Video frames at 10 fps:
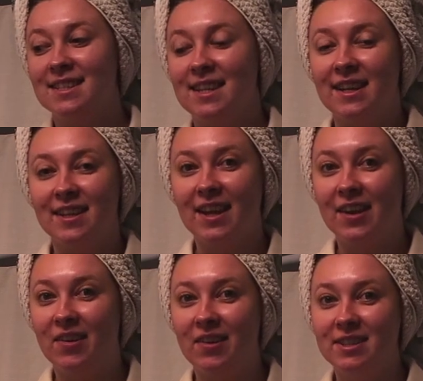it's kind of like
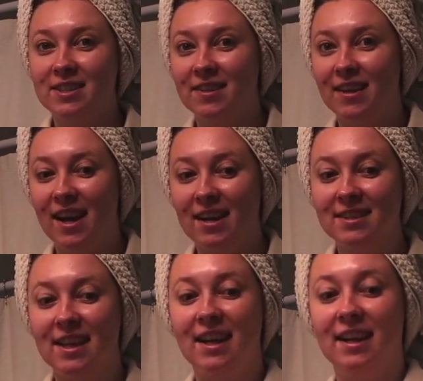a college
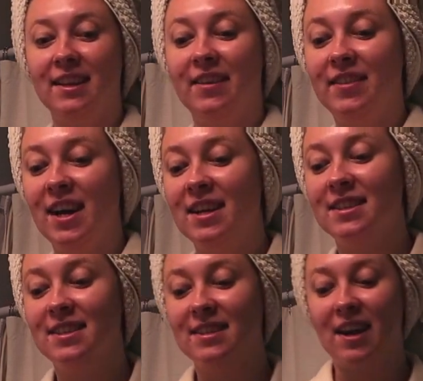class and I love
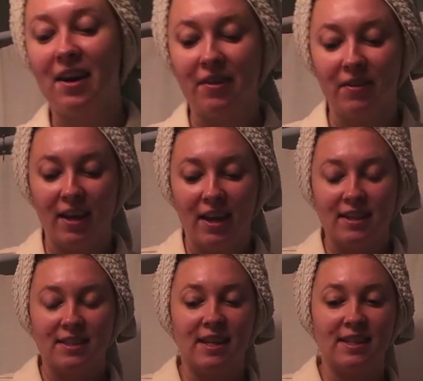that. So
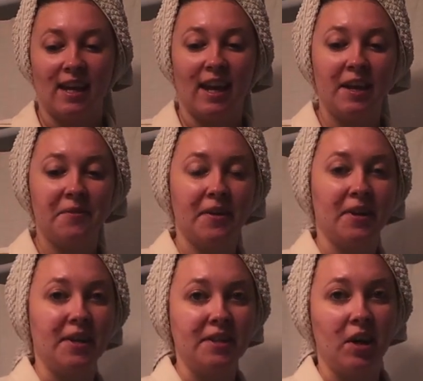today
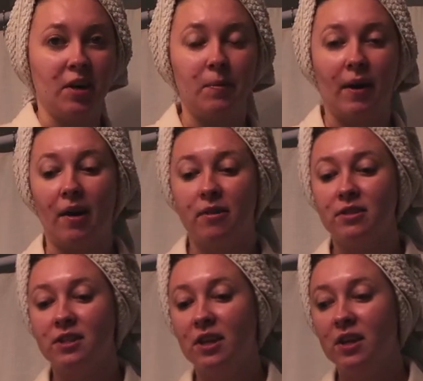we're going to talk
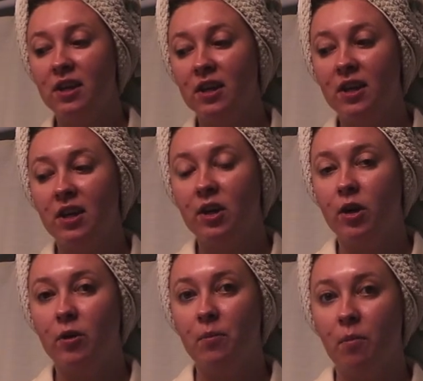about
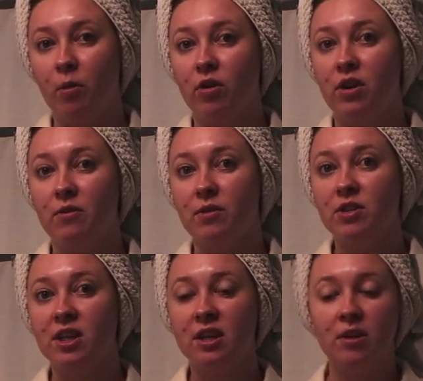morning
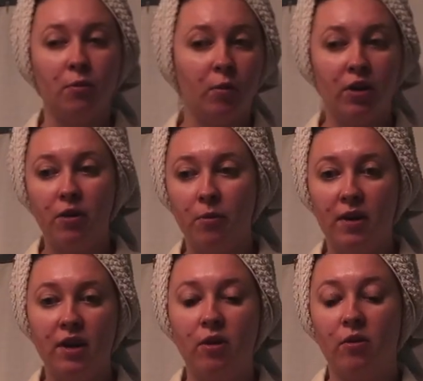routine
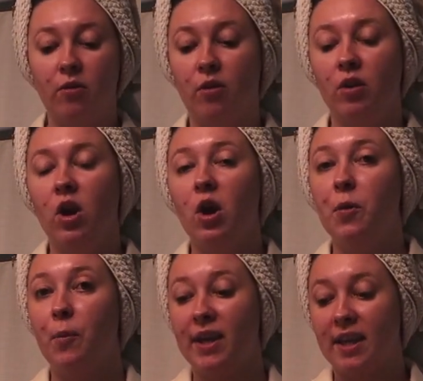101 or
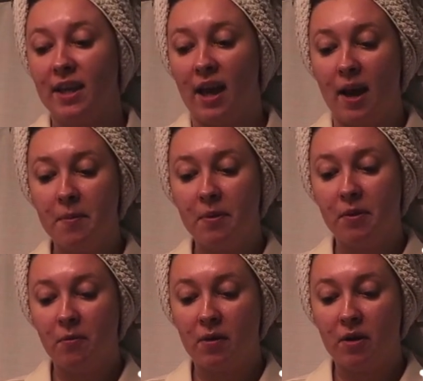waking up
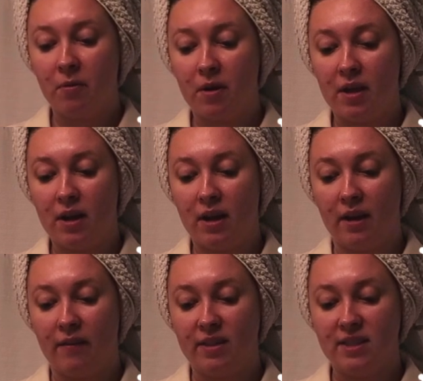101. I
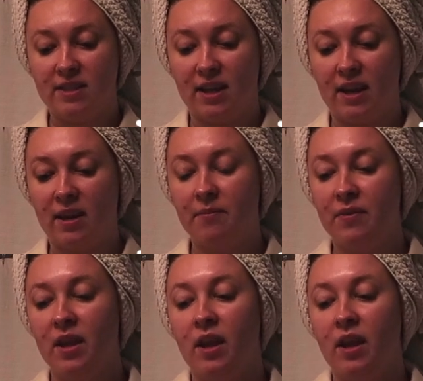haven't decided.